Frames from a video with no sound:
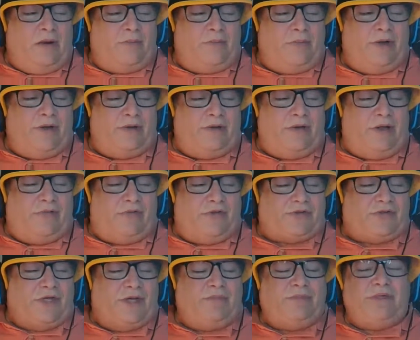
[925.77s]
But at the
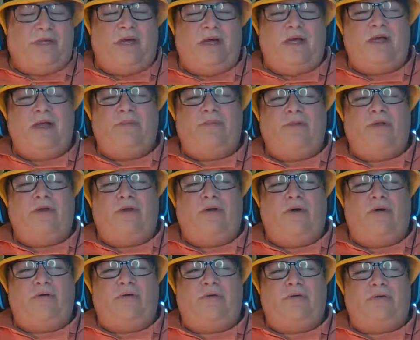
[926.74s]
same time,
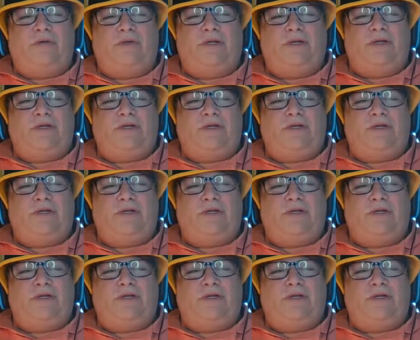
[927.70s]
did